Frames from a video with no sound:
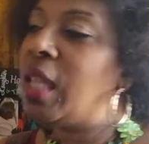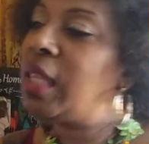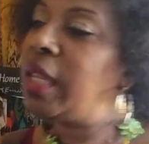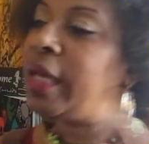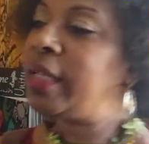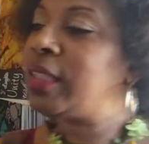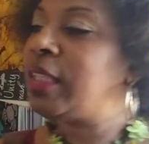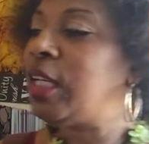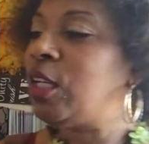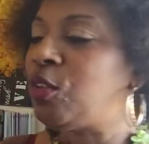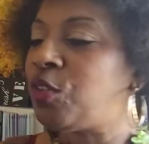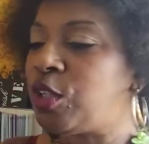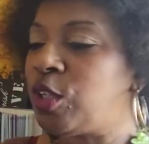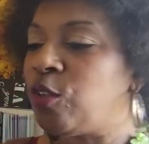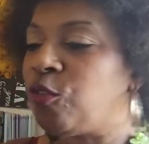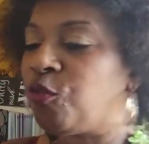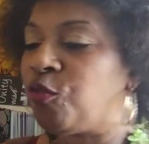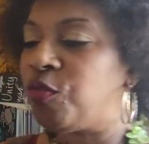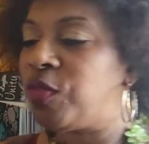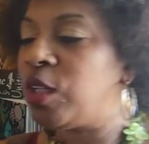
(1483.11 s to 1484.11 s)
like they're
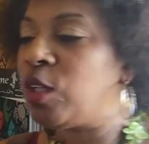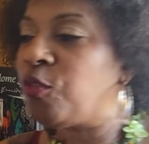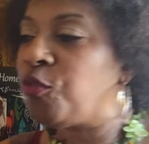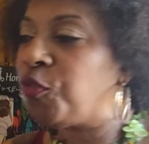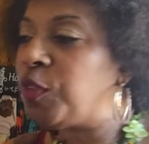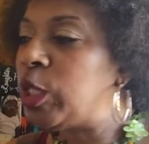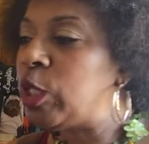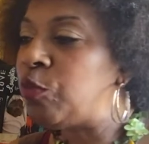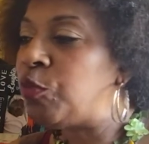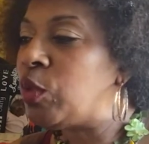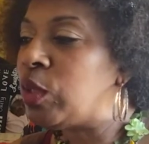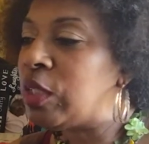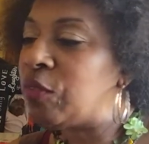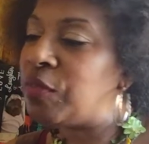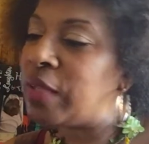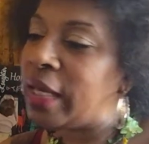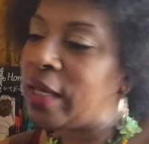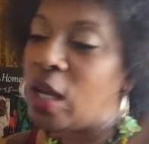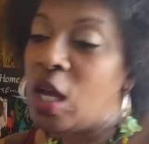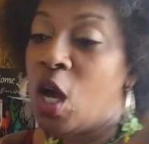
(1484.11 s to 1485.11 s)
they're they're fearful
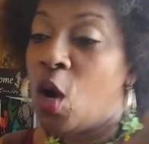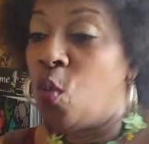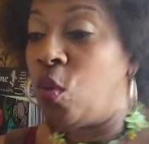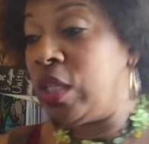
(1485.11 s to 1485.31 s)
of like,